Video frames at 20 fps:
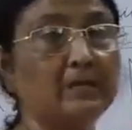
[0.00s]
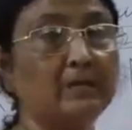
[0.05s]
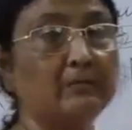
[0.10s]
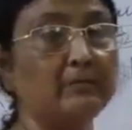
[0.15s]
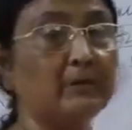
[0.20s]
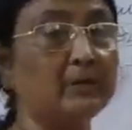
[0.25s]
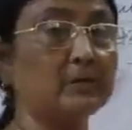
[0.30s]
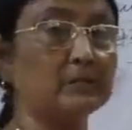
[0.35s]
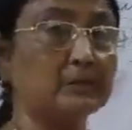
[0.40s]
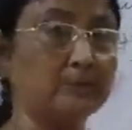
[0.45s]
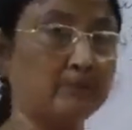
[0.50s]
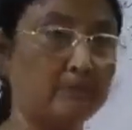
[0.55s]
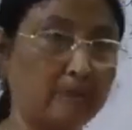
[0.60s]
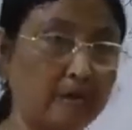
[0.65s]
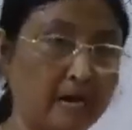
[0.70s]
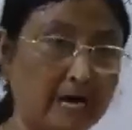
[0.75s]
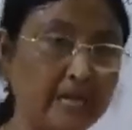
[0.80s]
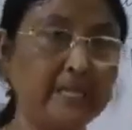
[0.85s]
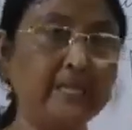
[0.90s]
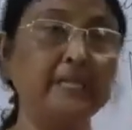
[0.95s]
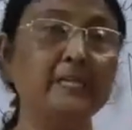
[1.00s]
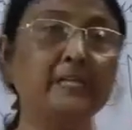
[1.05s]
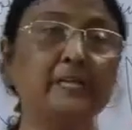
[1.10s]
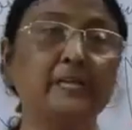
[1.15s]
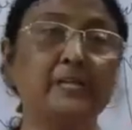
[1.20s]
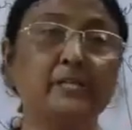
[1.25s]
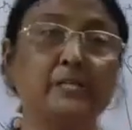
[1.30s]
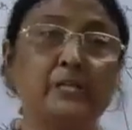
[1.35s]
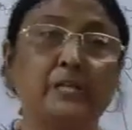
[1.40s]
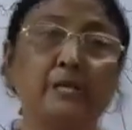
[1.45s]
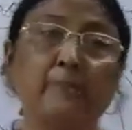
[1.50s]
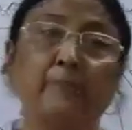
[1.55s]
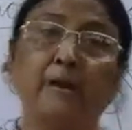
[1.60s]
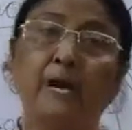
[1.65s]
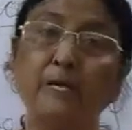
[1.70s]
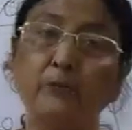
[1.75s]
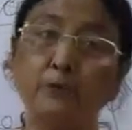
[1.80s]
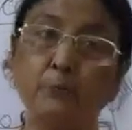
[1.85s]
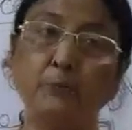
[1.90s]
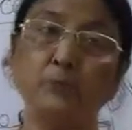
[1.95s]
because my inertia,
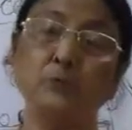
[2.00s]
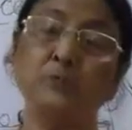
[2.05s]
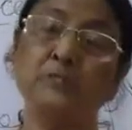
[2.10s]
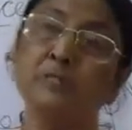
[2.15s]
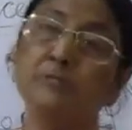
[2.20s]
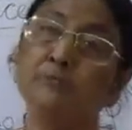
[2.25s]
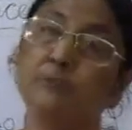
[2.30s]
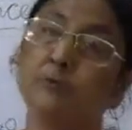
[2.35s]
my opposing